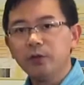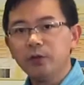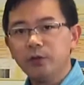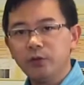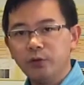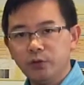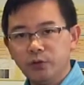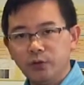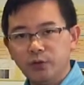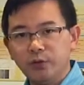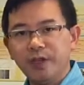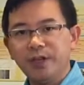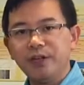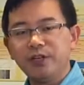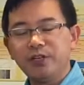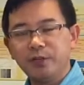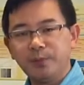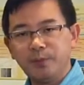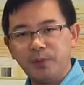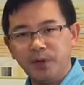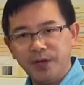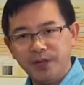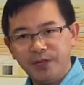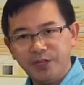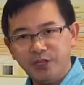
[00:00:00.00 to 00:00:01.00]
to do the
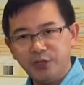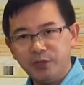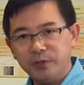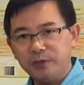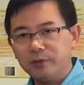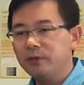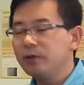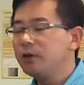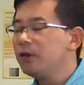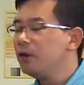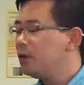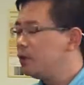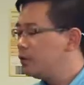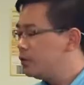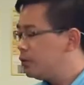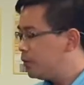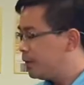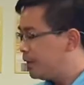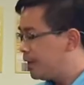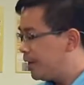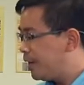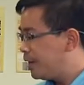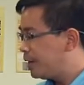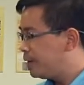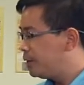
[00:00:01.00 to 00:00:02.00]
interpolation to
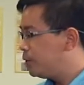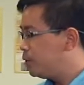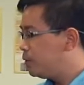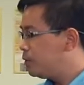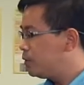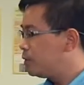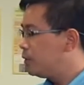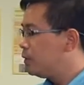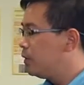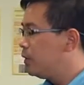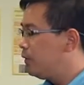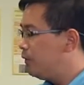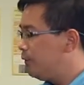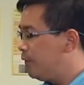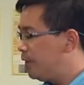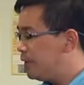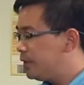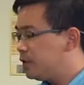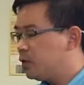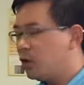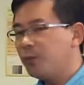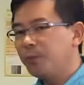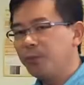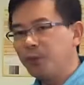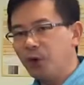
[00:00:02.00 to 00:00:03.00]
get those
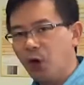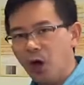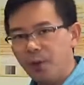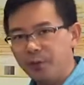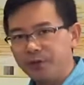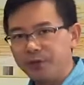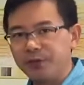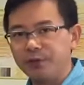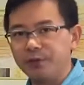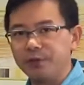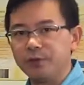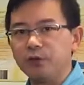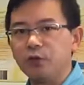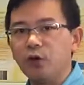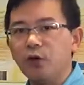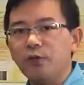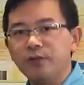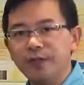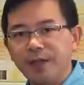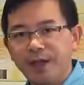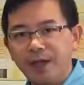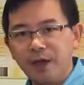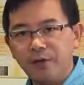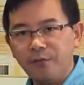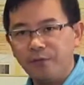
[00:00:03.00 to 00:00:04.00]
physical properties
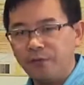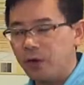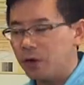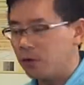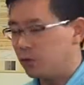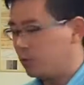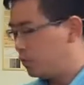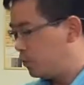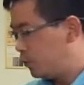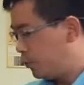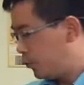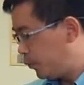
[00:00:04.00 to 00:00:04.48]
of the airflow.